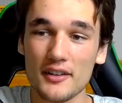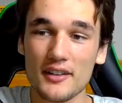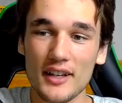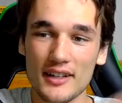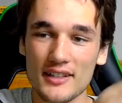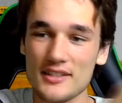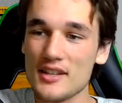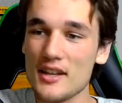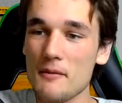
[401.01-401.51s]
Like,
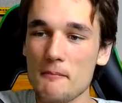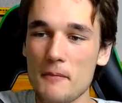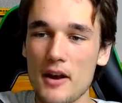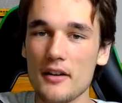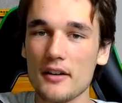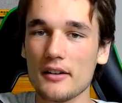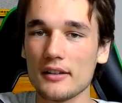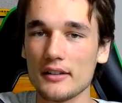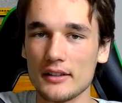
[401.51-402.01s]
it's no
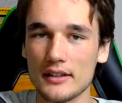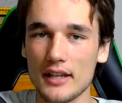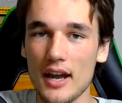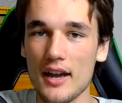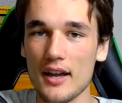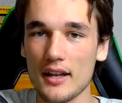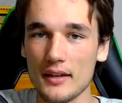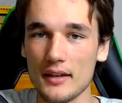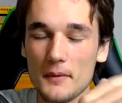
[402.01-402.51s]
miracle
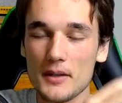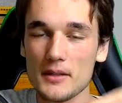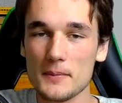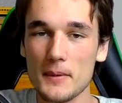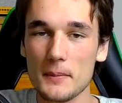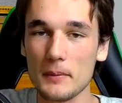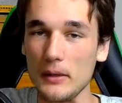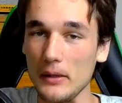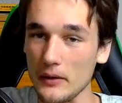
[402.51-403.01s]
dying. Most
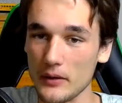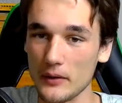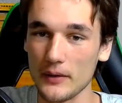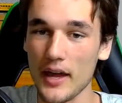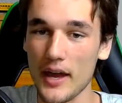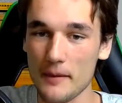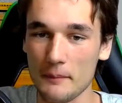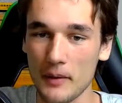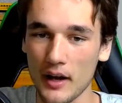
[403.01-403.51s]
people can do
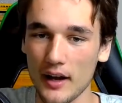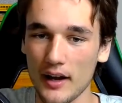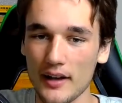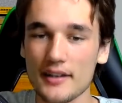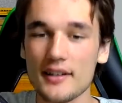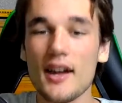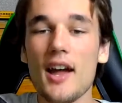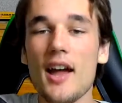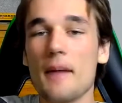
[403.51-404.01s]
that
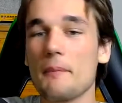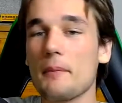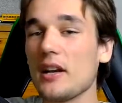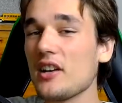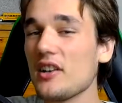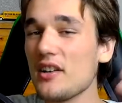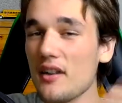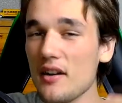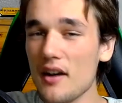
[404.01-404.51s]
part. But
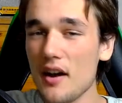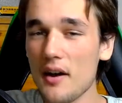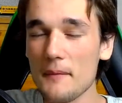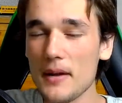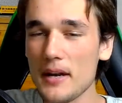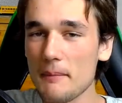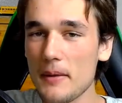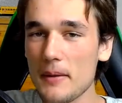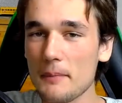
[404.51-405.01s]
not
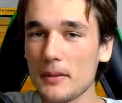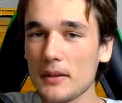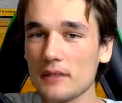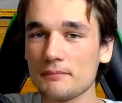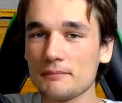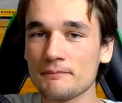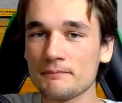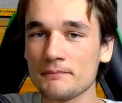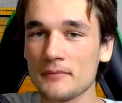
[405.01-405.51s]
many
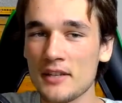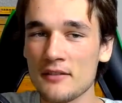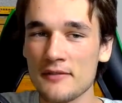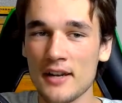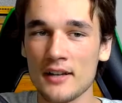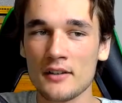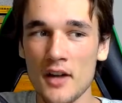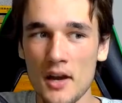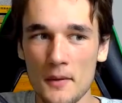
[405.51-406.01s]
people, in
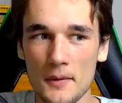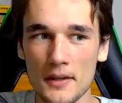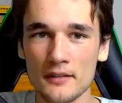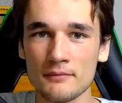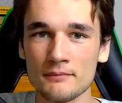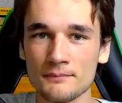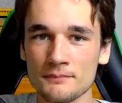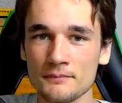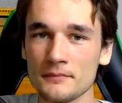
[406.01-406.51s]
fact no
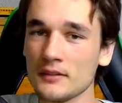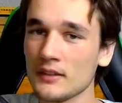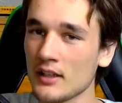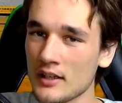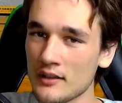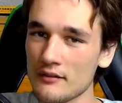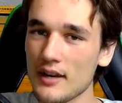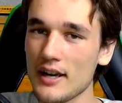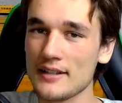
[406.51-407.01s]
one,
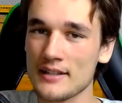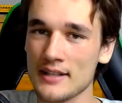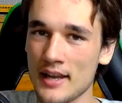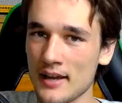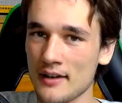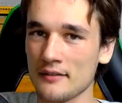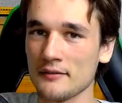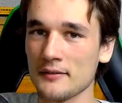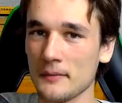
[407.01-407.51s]
can rise
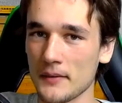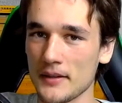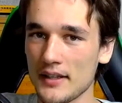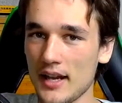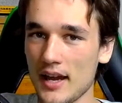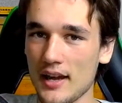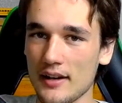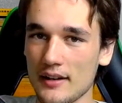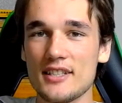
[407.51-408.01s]
again from the
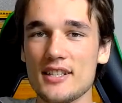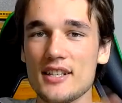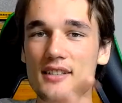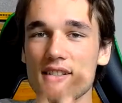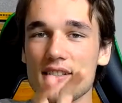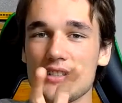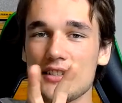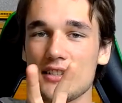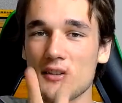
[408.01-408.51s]
dead.
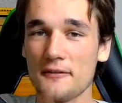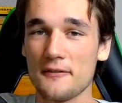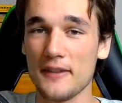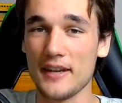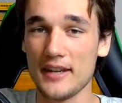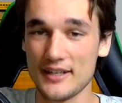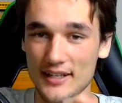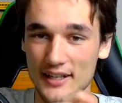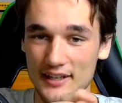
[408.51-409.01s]
Jesus
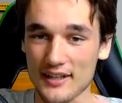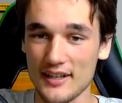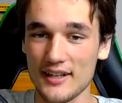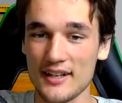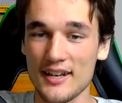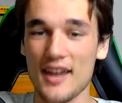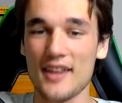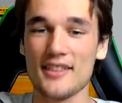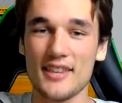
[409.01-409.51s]
defeated
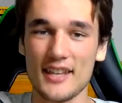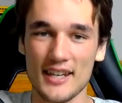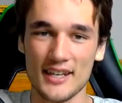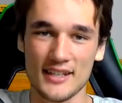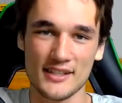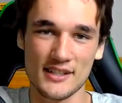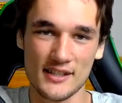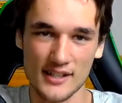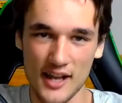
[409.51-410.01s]
death
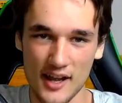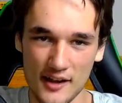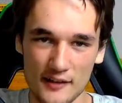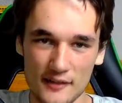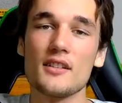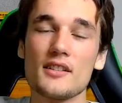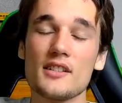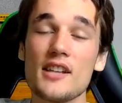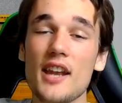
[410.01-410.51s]

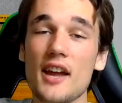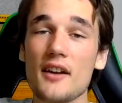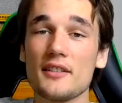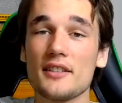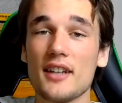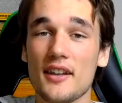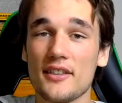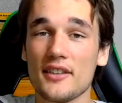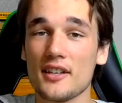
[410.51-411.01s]
itself, so now
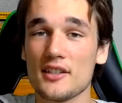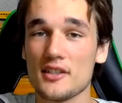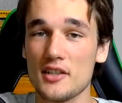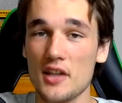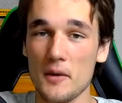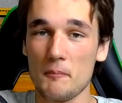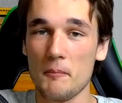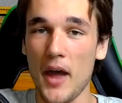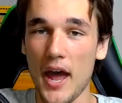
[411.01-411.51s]
death has
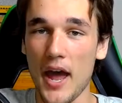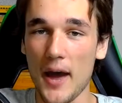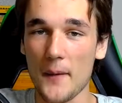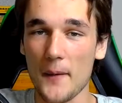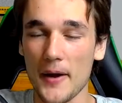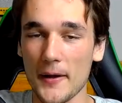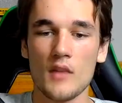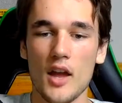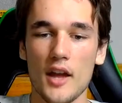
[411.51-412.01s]
no
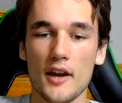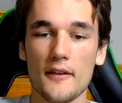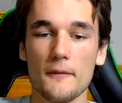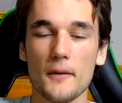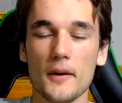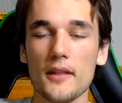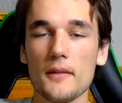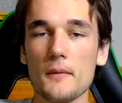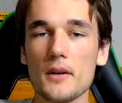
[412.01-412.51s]
power. And if
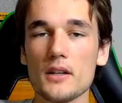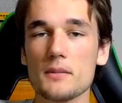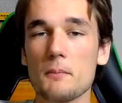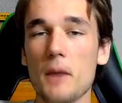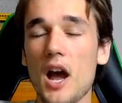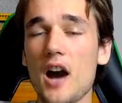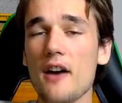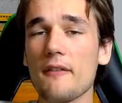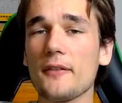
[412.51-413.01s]
one of the most
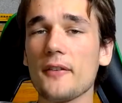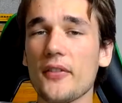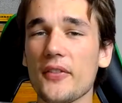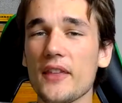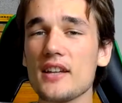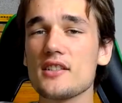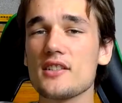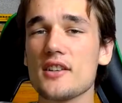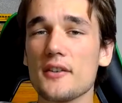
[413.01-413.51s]
powerful
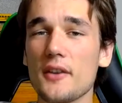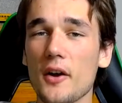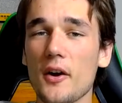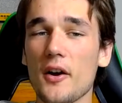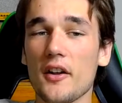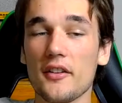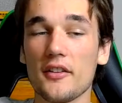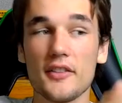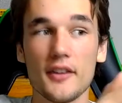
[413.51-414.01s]
things on
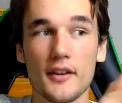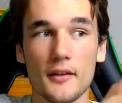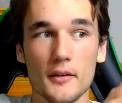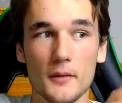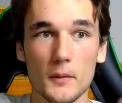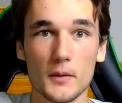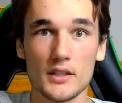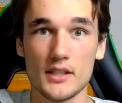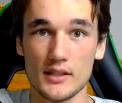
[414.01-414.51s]
earth,
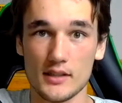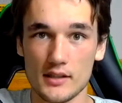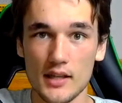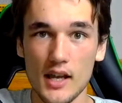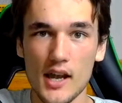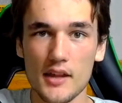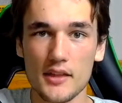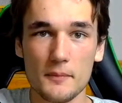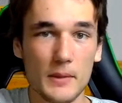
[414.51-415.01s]
which is
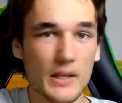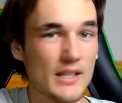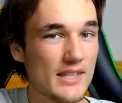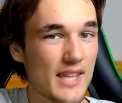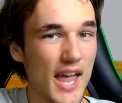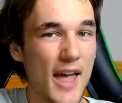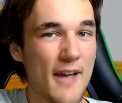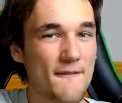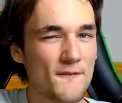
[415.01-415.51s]
death, because
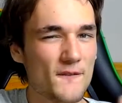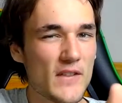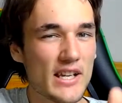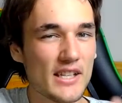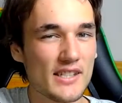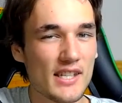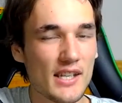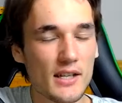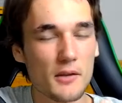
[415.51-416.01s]
every
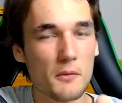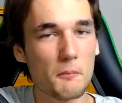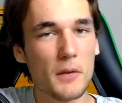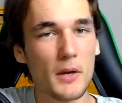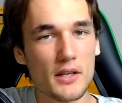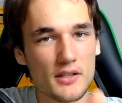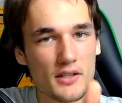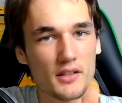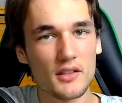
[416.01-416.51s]
single
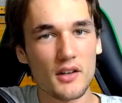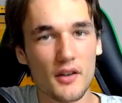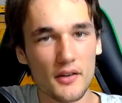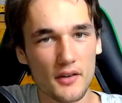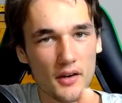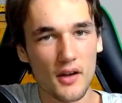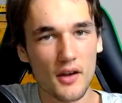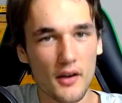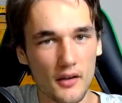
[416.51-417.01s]
person on
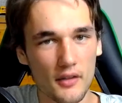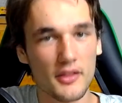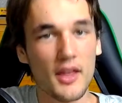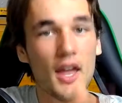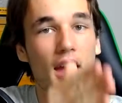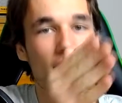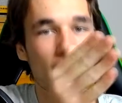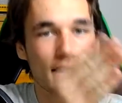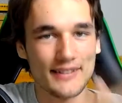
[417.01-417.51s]
earth
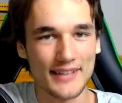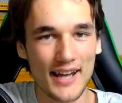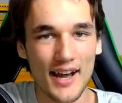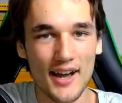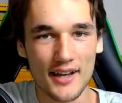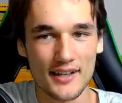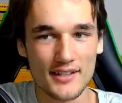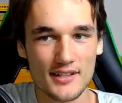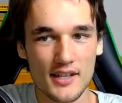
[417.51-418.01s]

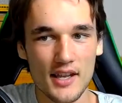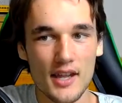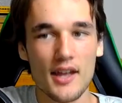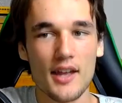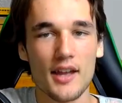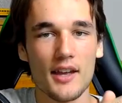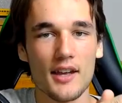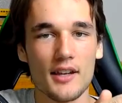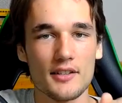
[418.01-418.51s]
dies,
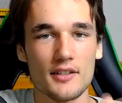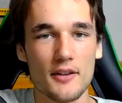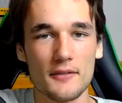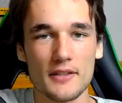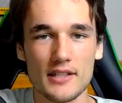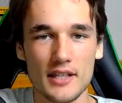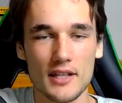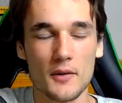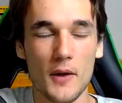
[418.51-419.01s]
it's
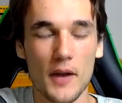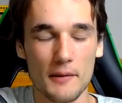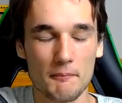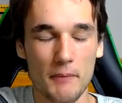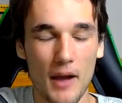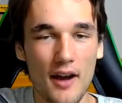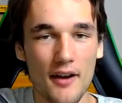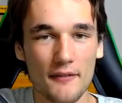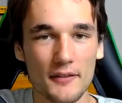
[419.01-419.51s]
obviously quite
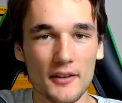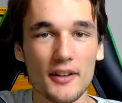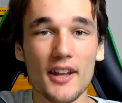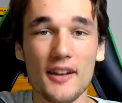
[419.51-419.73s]
powerful.